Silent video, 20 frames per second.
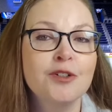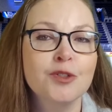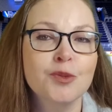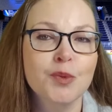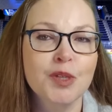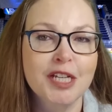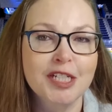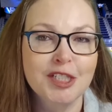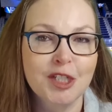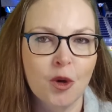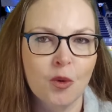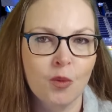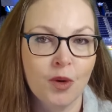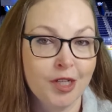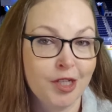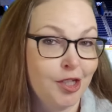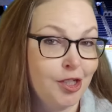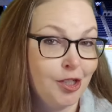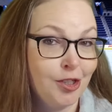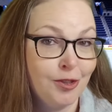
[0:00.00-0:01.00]
what I don't
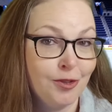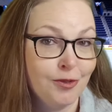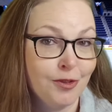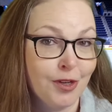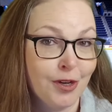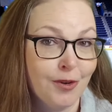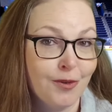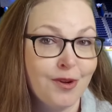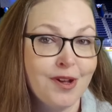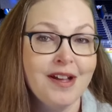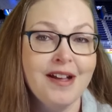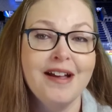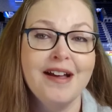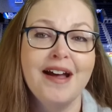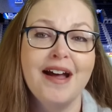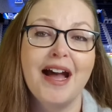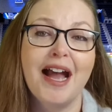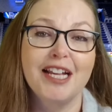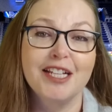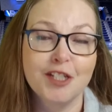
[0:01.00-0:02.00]
want you to do though.
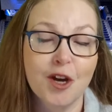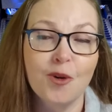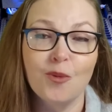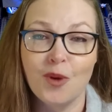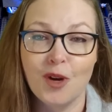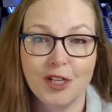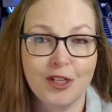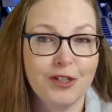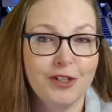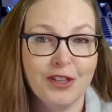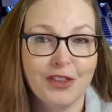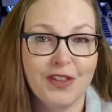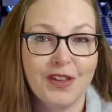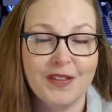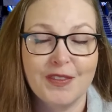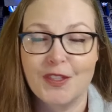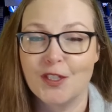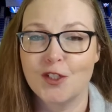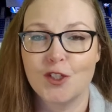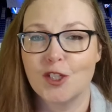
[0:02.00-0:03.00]
I don't want you to
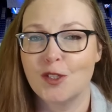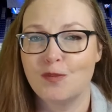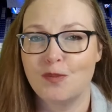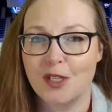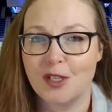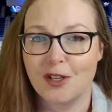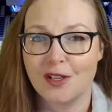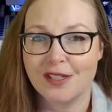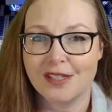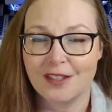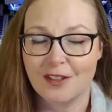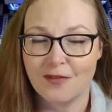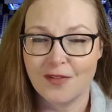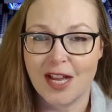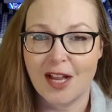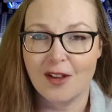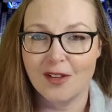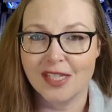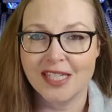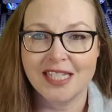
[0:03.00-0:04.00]
think that just because
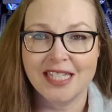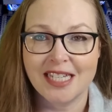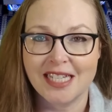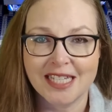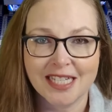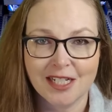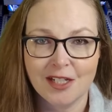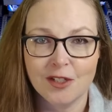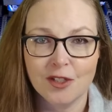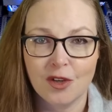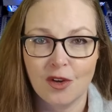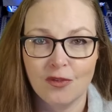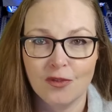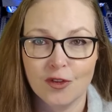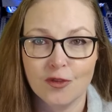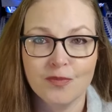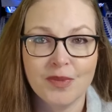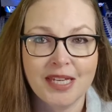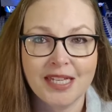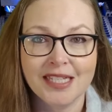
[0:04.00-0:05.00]
Laval's season is
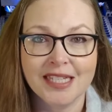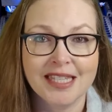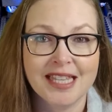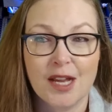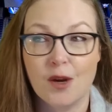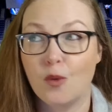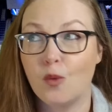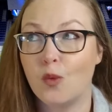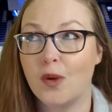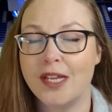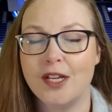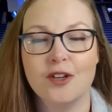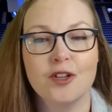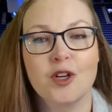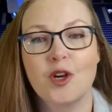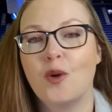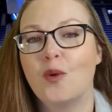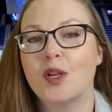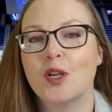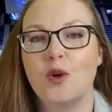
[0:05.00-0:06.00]
over means that we are
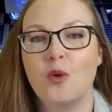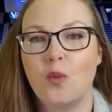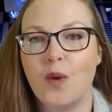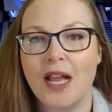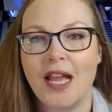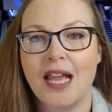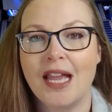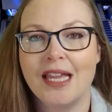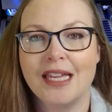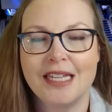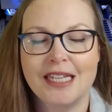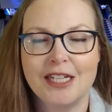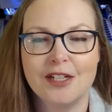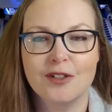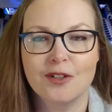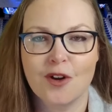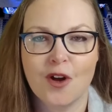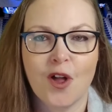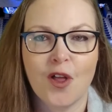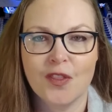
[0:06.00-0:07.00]
going away
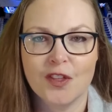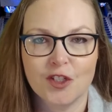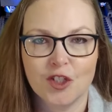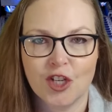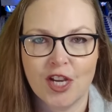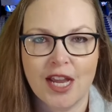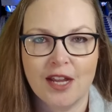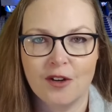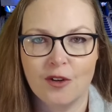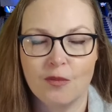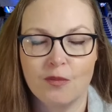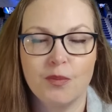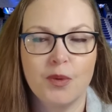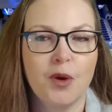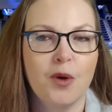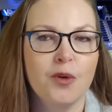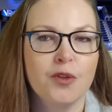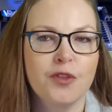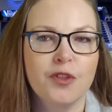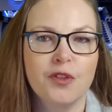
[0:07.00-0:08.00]
here on the channel,
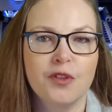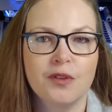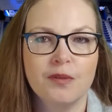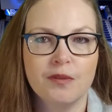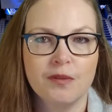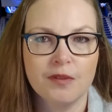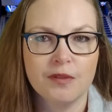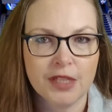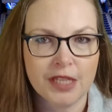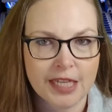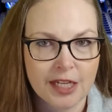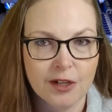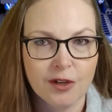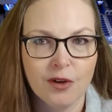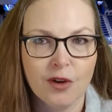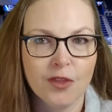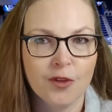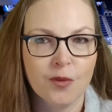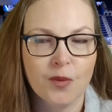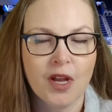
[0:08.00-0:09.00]
both here
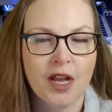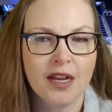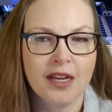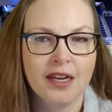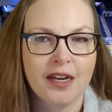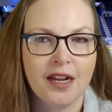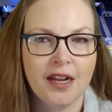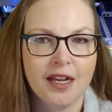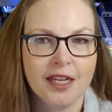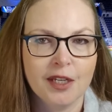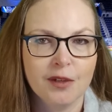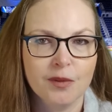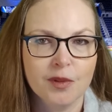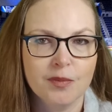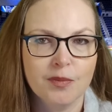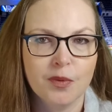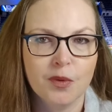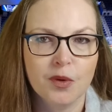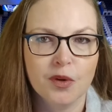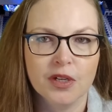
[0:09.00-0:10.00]
on the Rocket Hockey
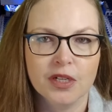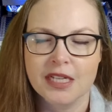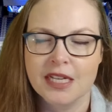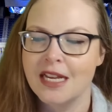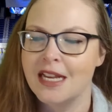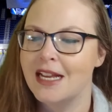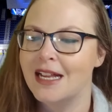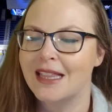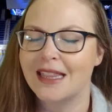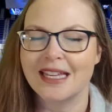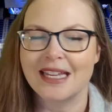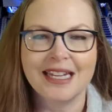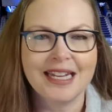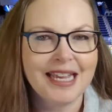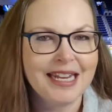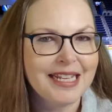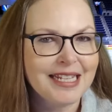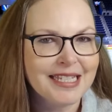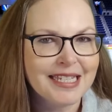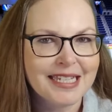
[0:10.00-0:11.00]
Report, the
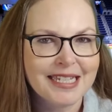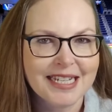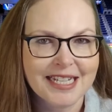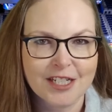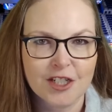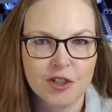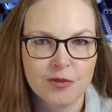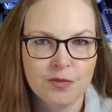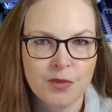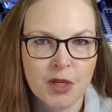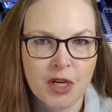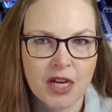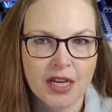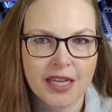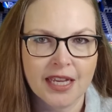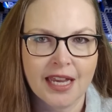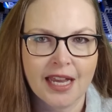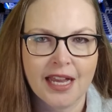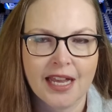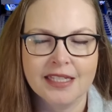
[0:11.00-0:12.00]
Canadiens Connection
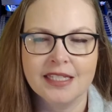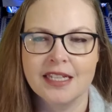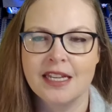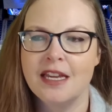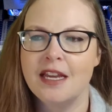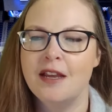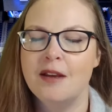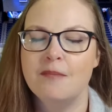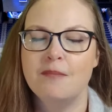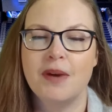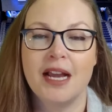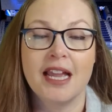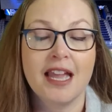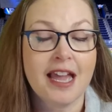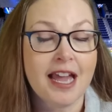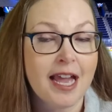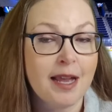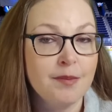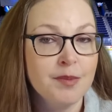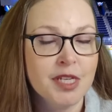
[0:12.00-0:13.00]
podcast, my
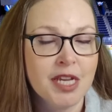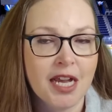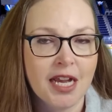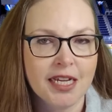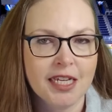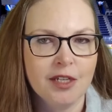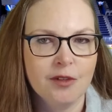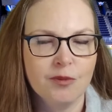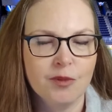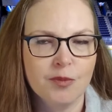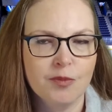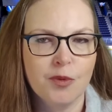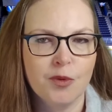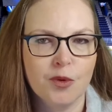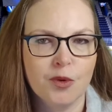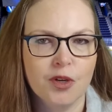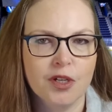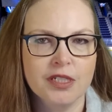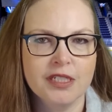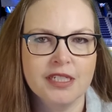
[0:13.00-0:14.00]
Habs Hockey
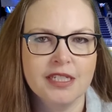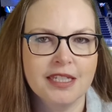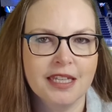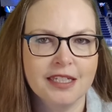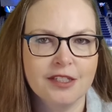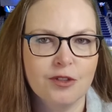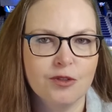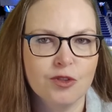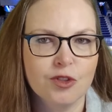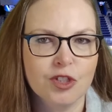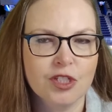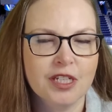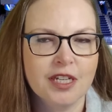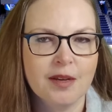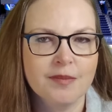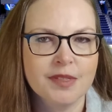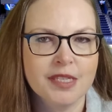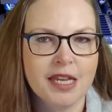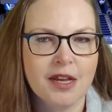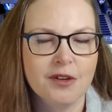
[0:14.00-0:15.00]
Report that usually
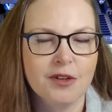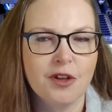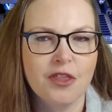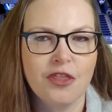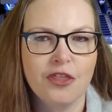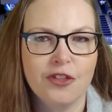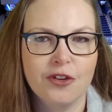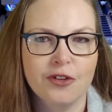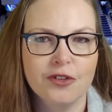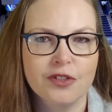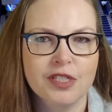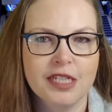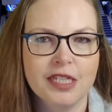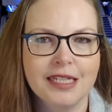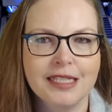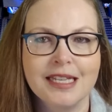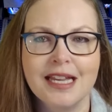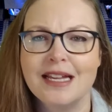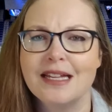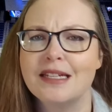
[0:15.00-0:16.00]
comes out on
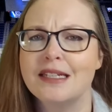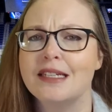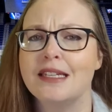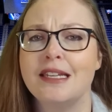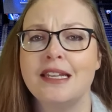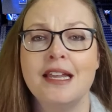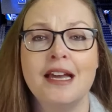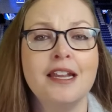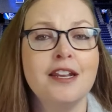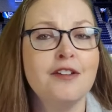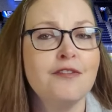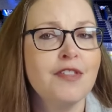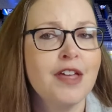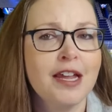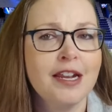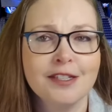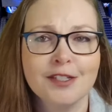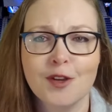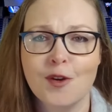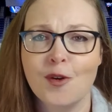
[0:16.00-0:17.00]
Thursdays. None of that
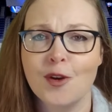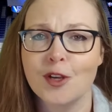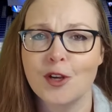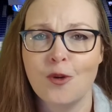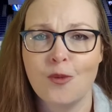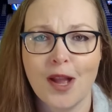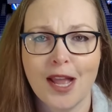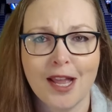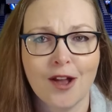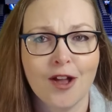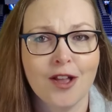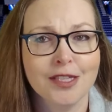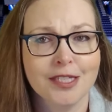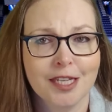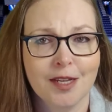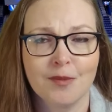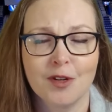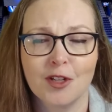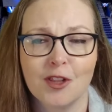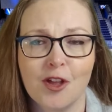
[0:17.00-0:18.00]
is going away all
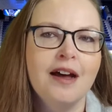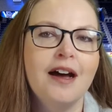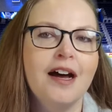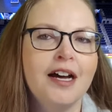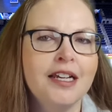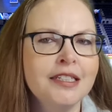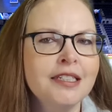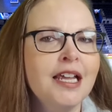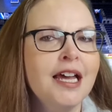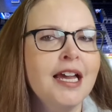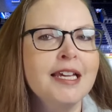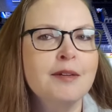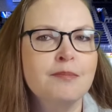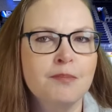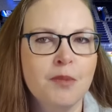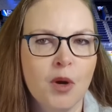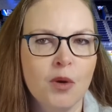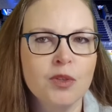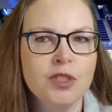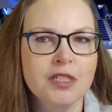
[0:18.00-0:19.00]
summer long. Unlike
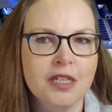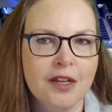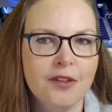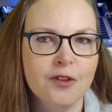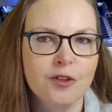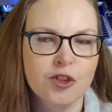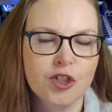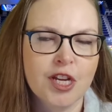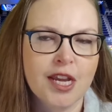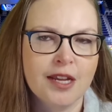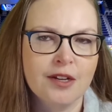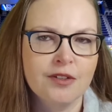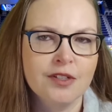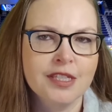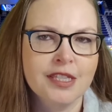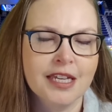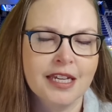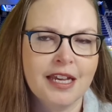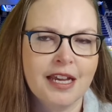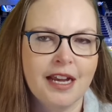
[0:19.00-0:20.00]
most other channels
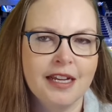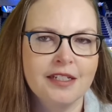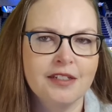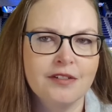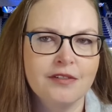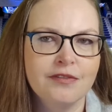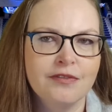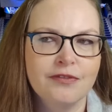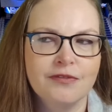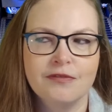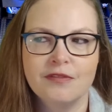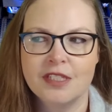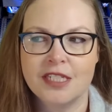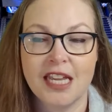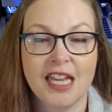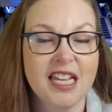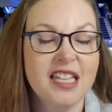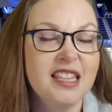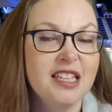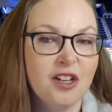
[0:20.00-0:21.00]
that kind of
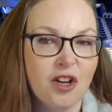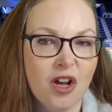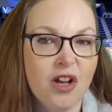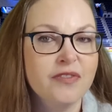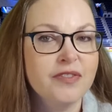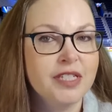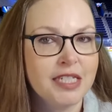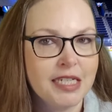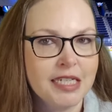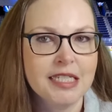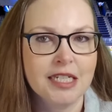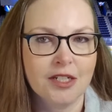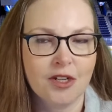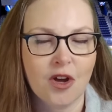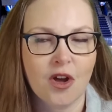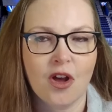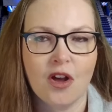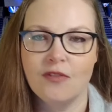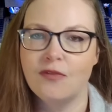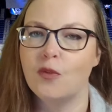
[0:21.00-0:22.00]
take the off season
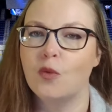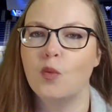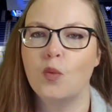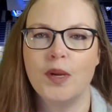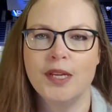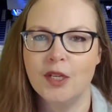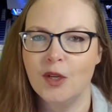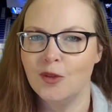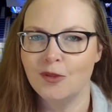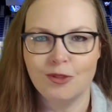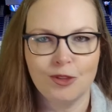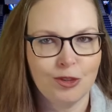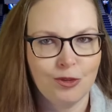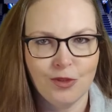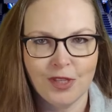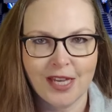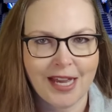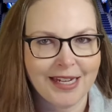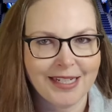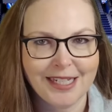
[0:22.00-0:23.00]
off, we don't do
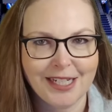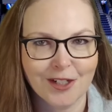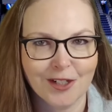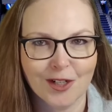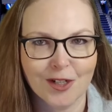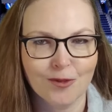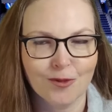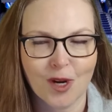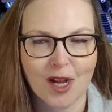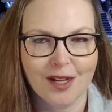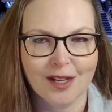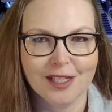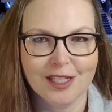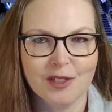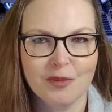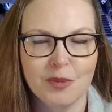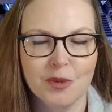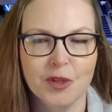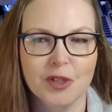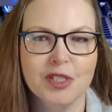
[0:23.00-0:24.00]
that here at Rocket
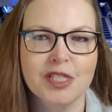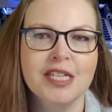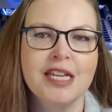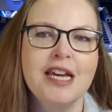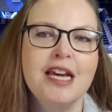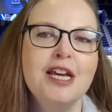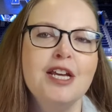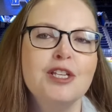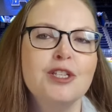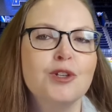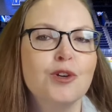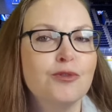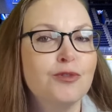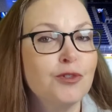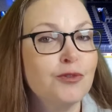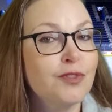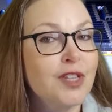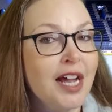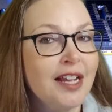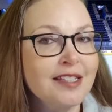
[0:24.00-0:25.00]
Sports. So if
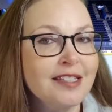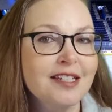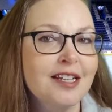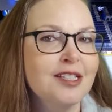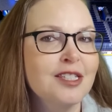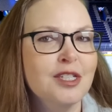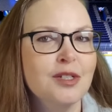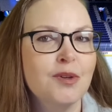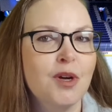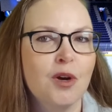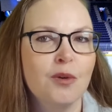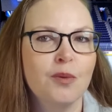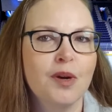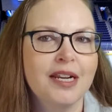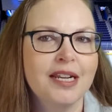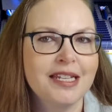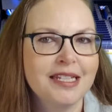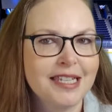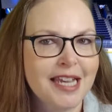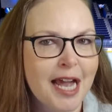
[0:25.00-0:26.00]
you've not done so
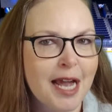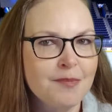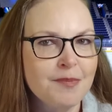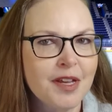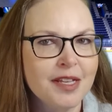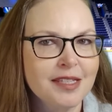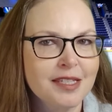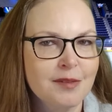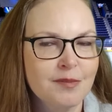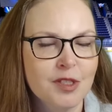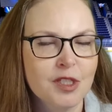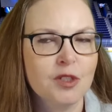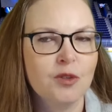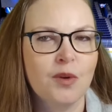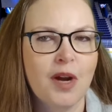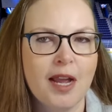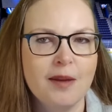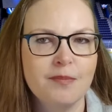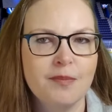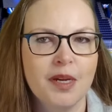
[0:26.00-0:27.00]
already, tap that
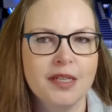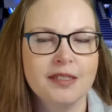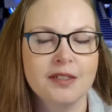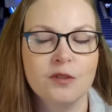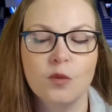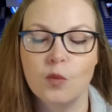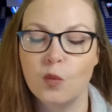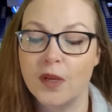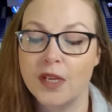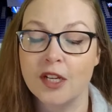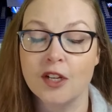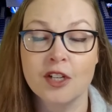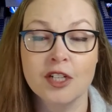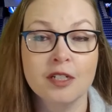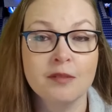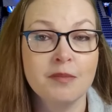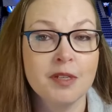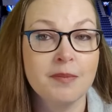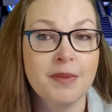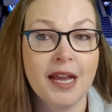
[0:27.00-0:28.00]
subscribe button. We are going
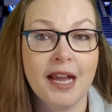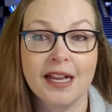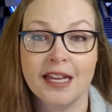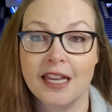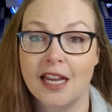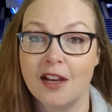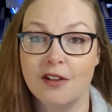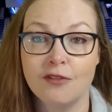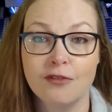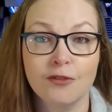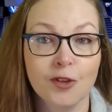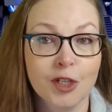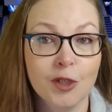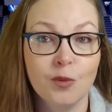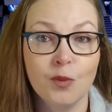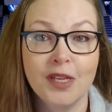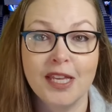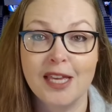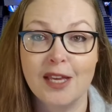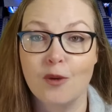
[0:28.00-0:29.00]
to be back every
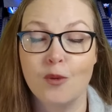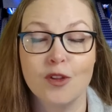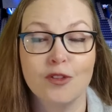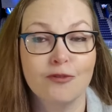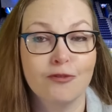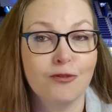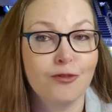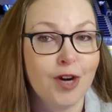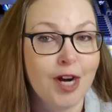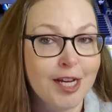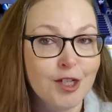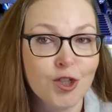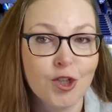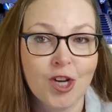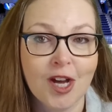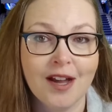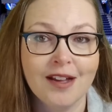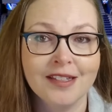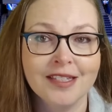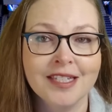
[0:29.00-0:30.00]
week with fresh
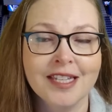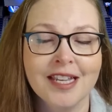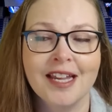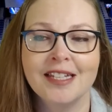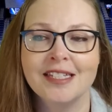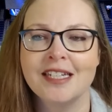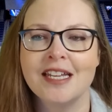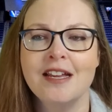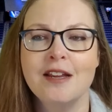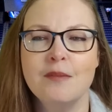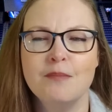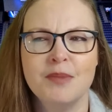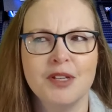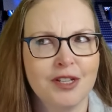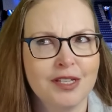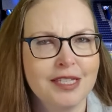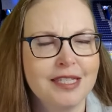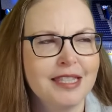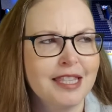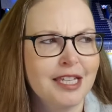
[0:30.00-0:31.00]
content
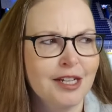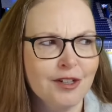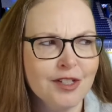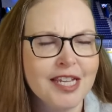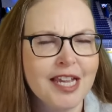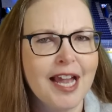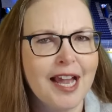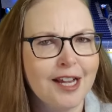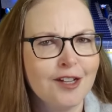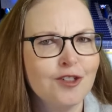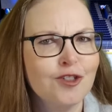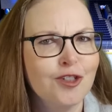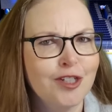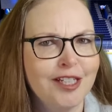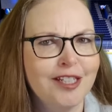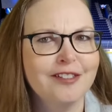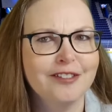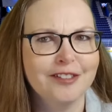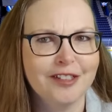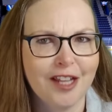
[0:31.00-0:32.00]
because there's actually
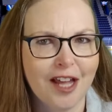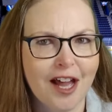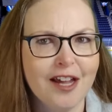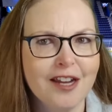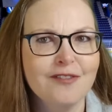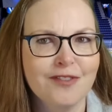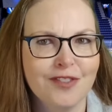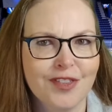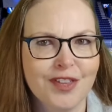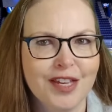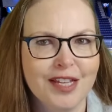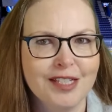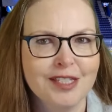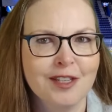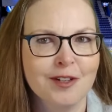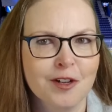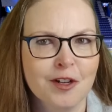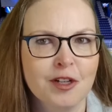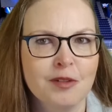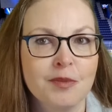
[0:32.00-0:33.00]
a lot of things
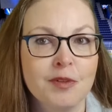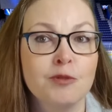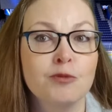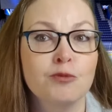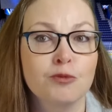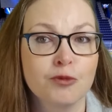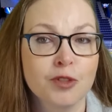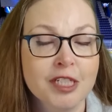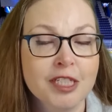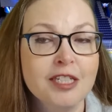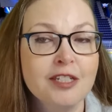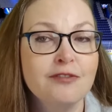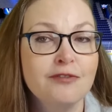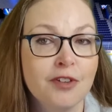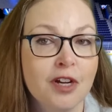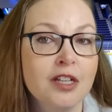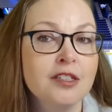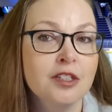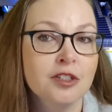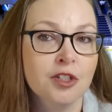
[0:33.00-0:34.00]
that are going to be really
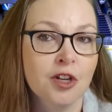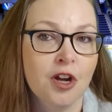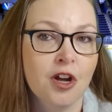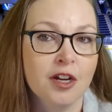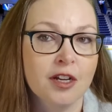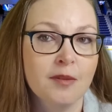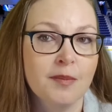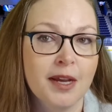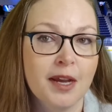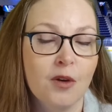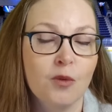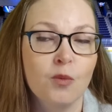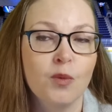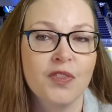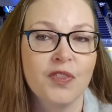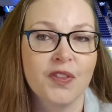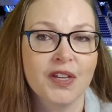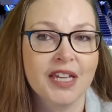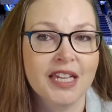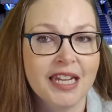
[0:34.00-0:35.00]
fun to talk about
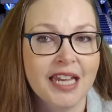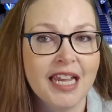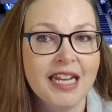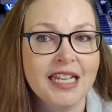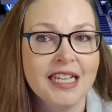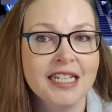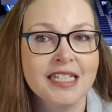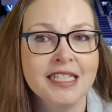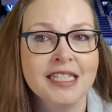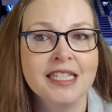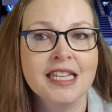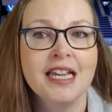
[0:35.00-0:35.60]
with the Canadiens